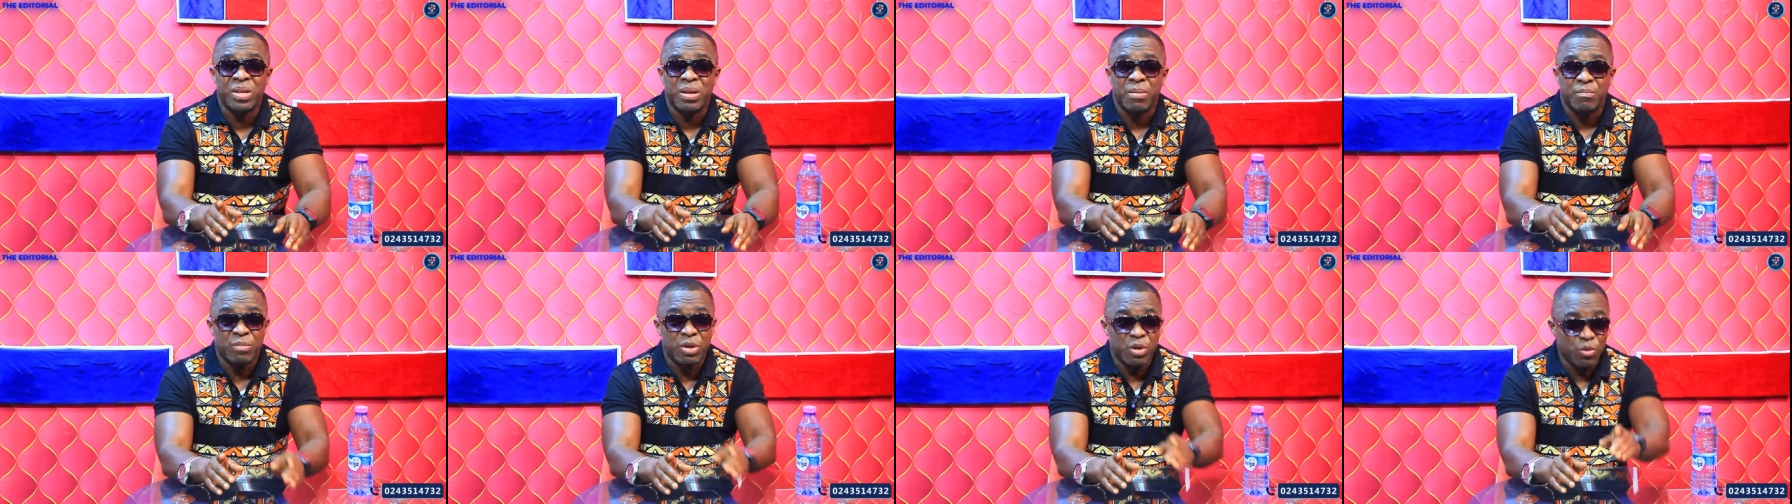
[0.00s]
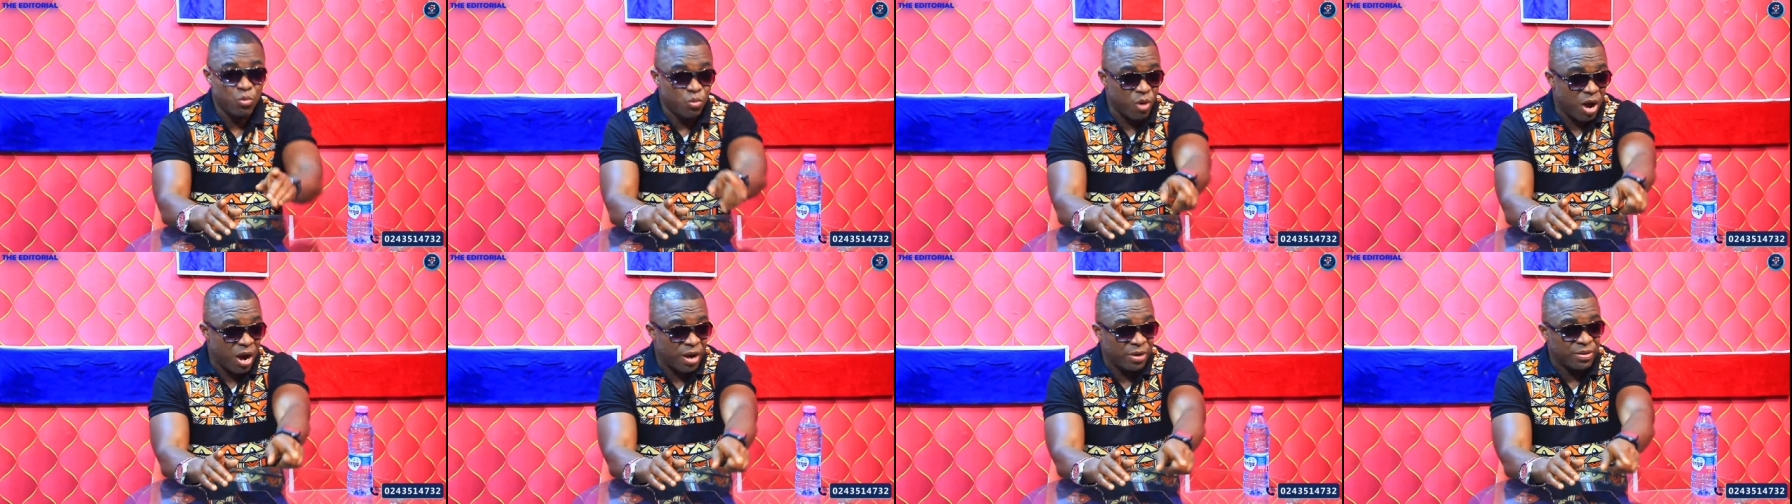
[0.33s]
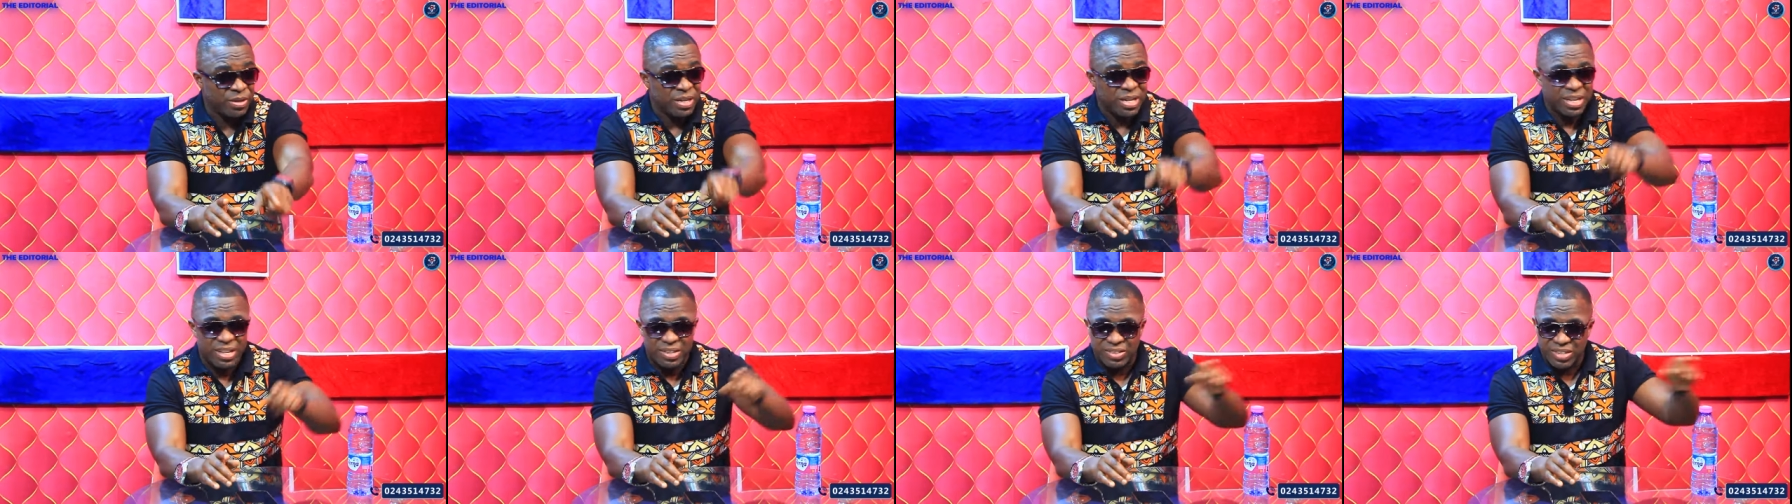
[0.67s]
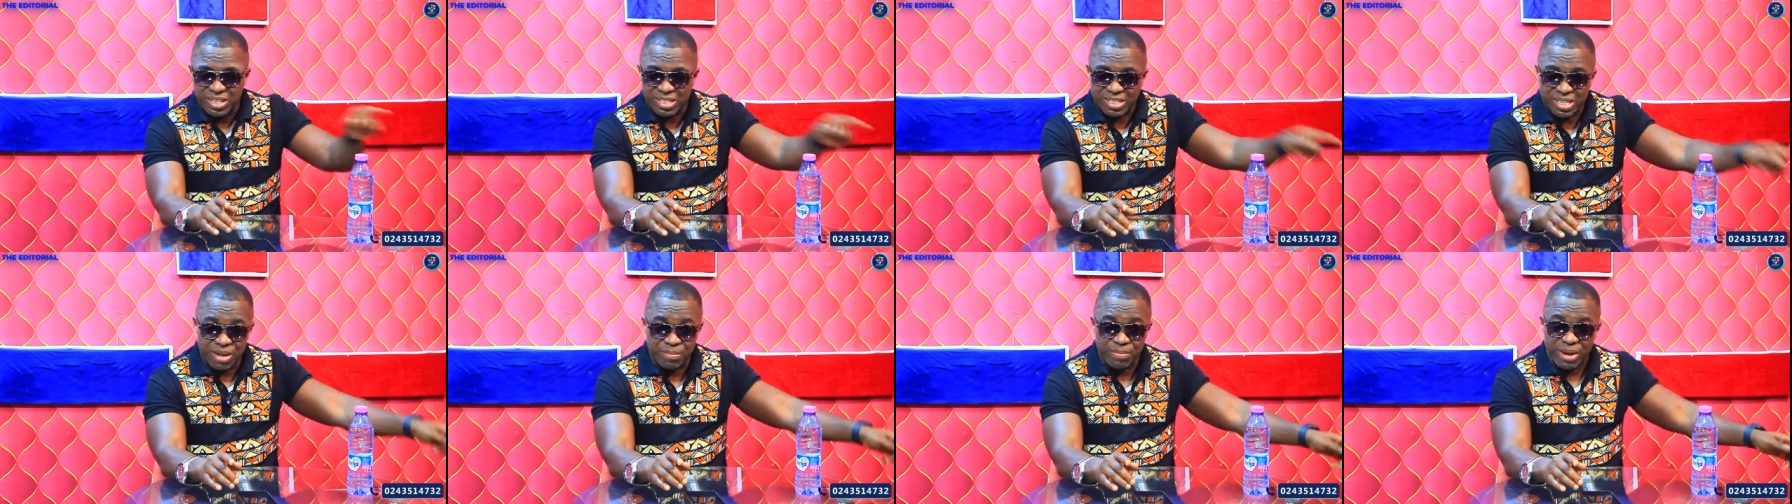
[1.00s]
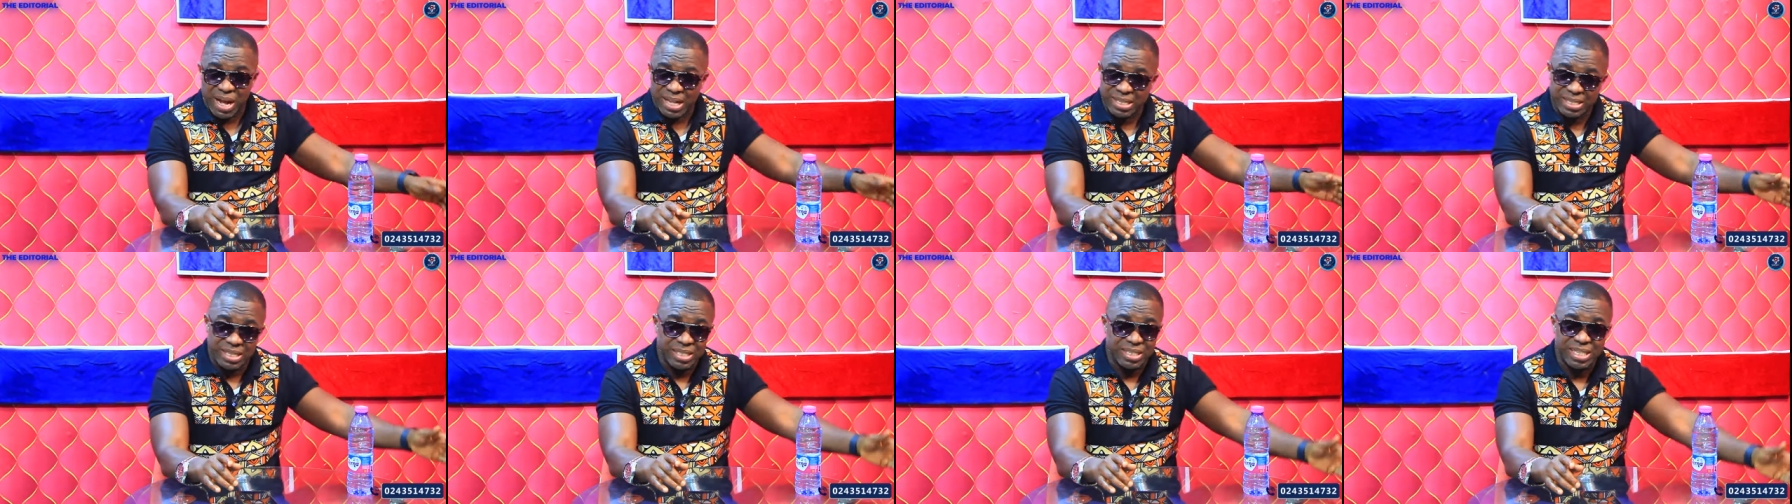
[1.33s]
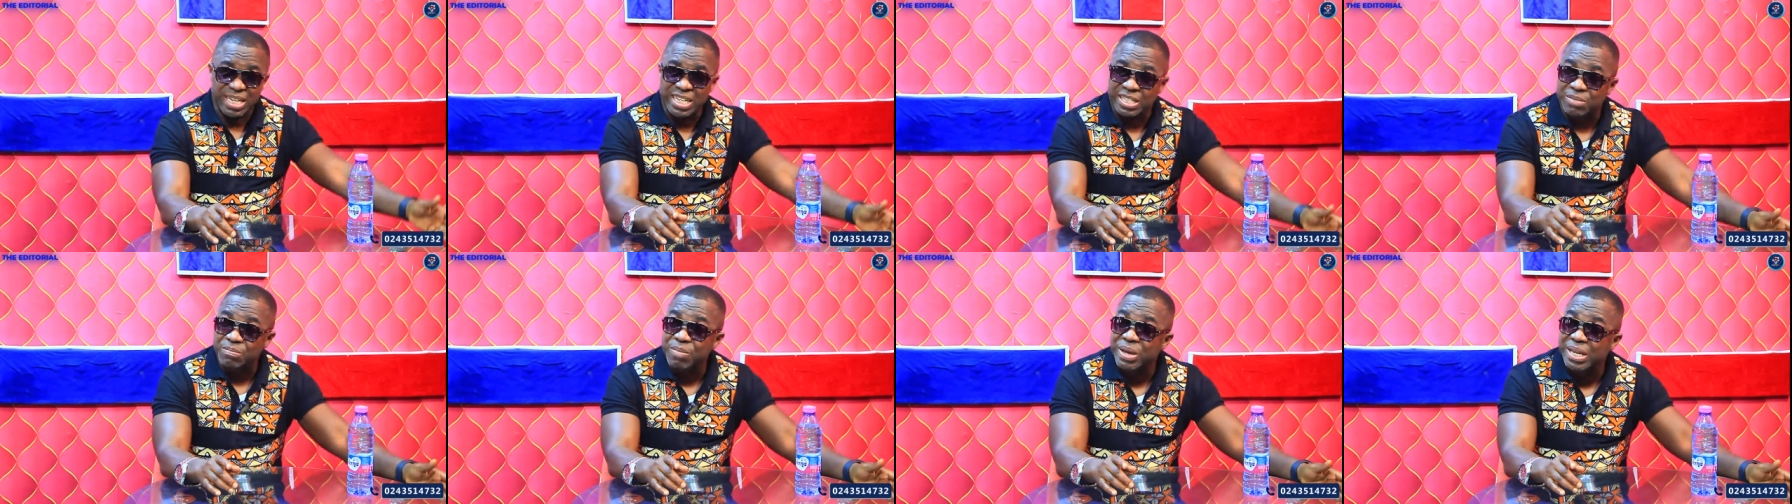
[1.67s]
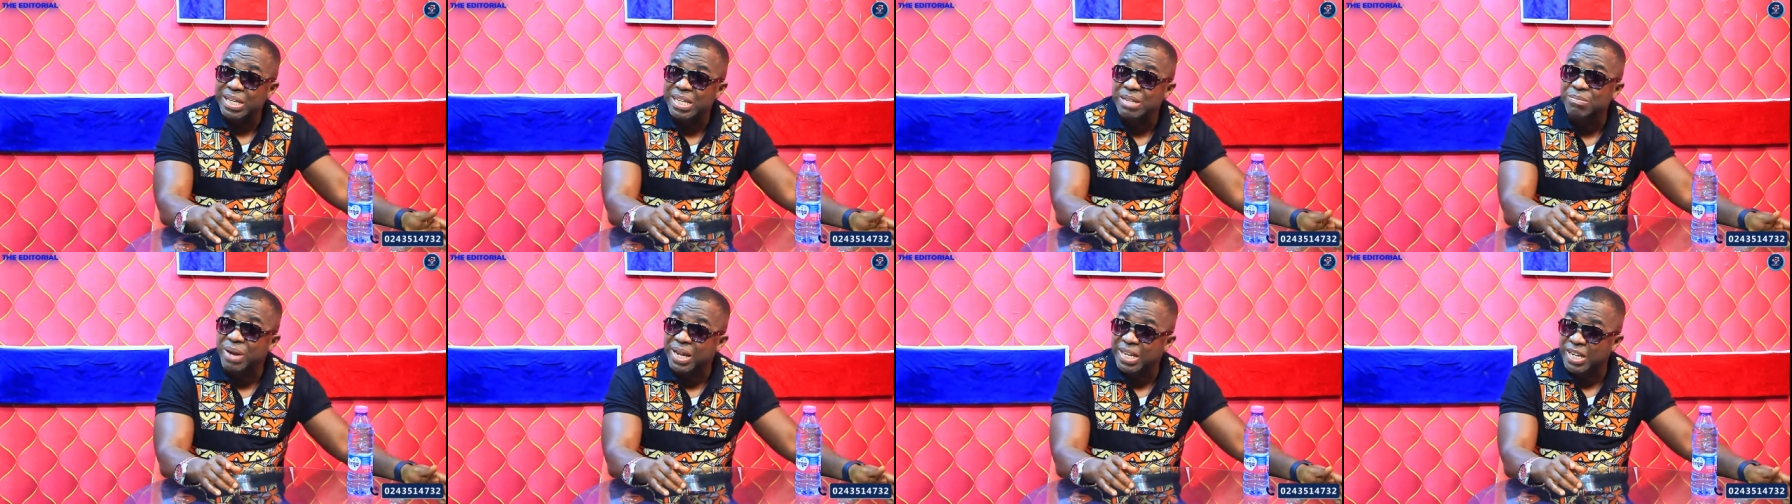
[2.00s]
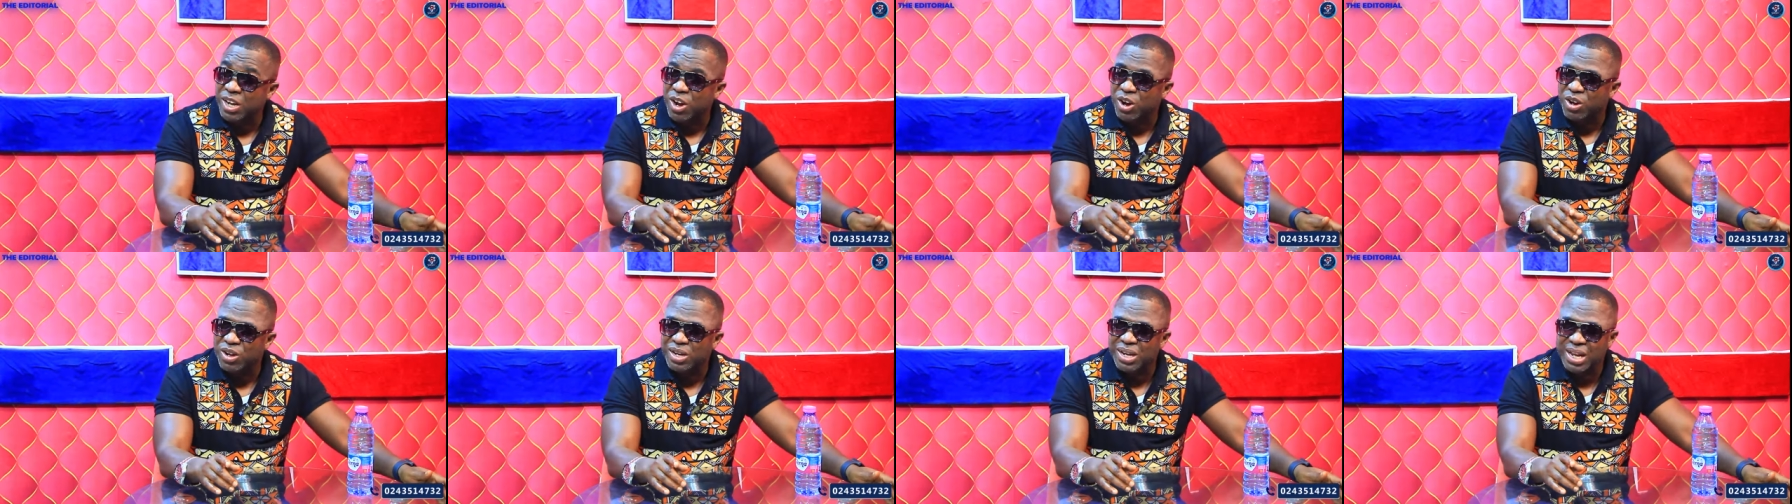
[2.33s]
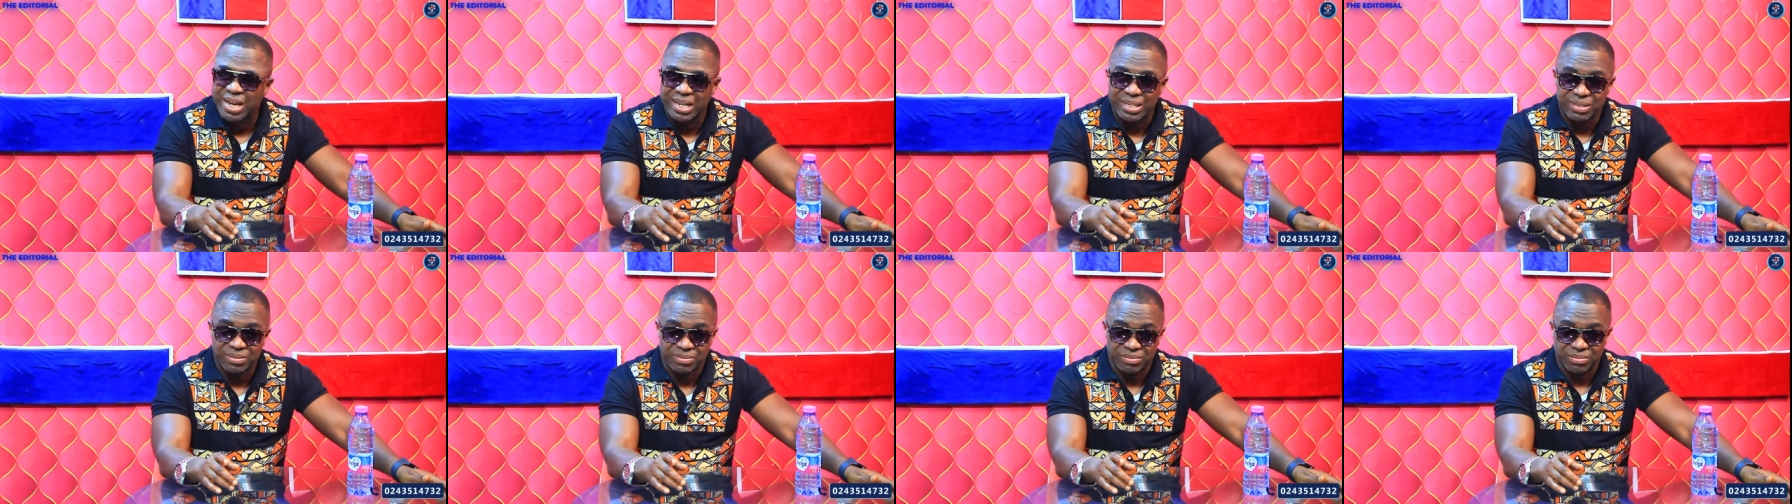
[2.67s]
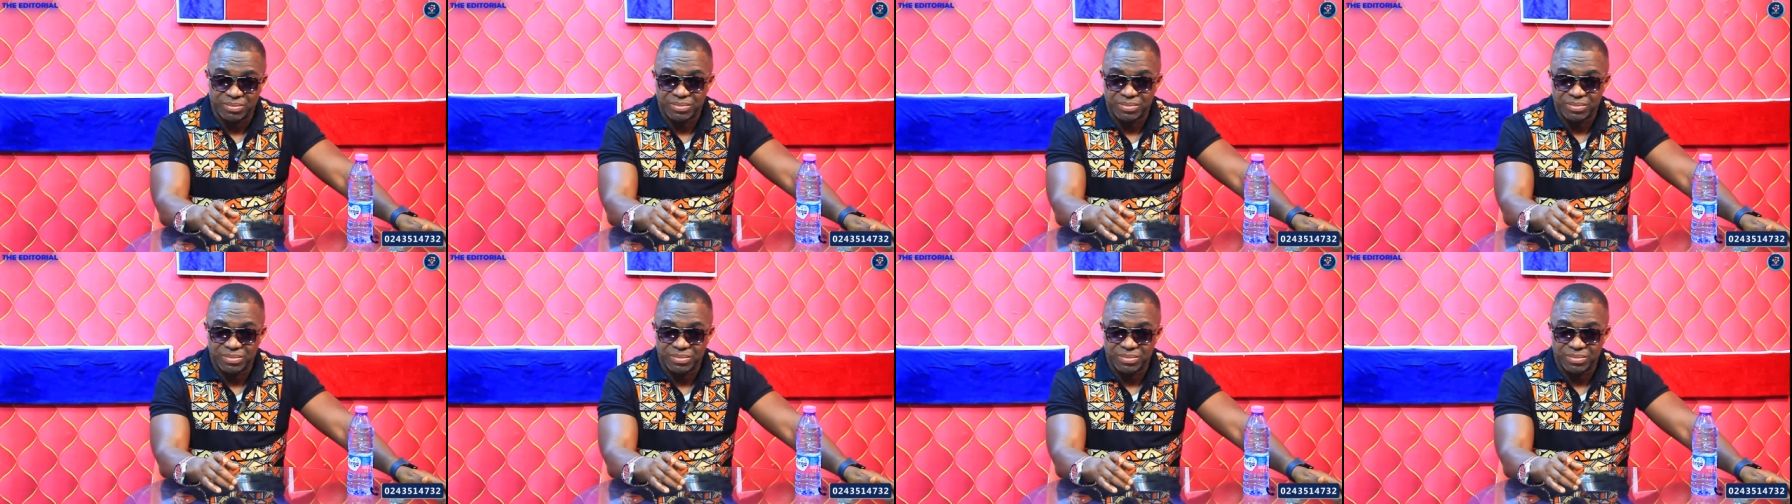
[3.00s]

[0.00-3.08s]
Meanwhile, the same artist is making money online.